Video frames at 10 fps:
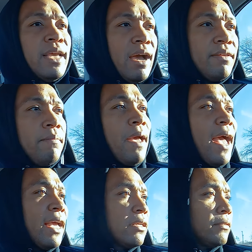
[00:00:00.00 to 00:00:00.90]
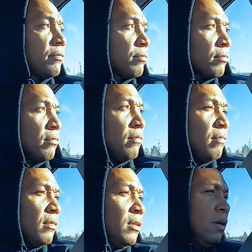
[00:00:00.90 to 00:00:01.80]
down and back,
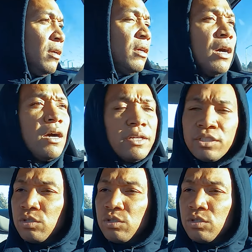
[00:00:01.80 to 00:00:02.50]
uh,